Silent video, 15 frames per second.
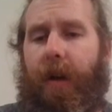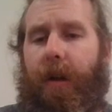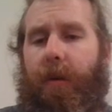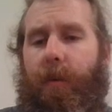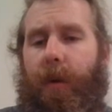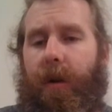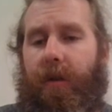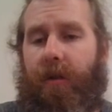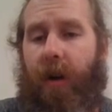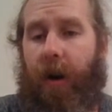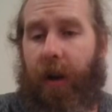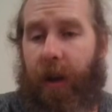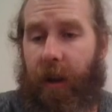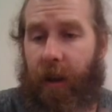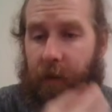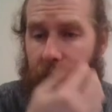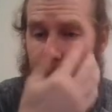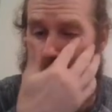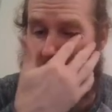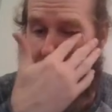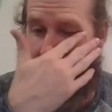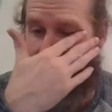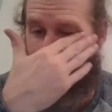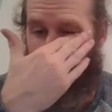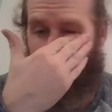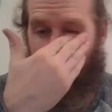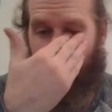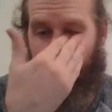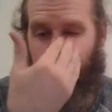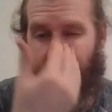What, target a level 5 or
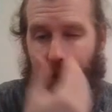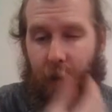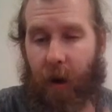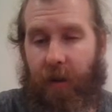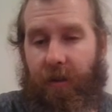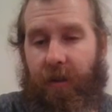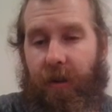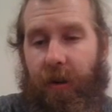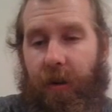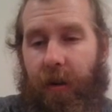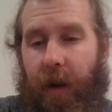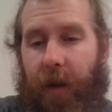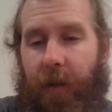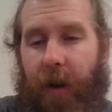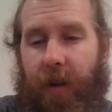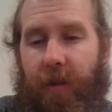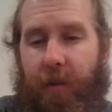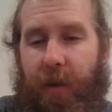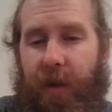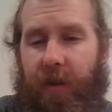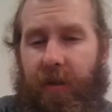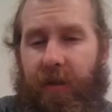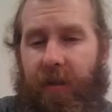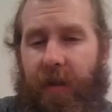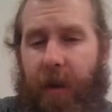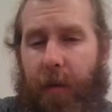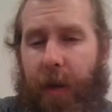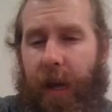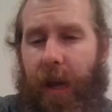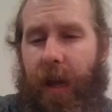higher monster in graveyard, special
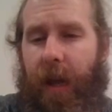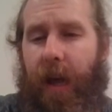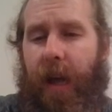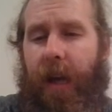summon it,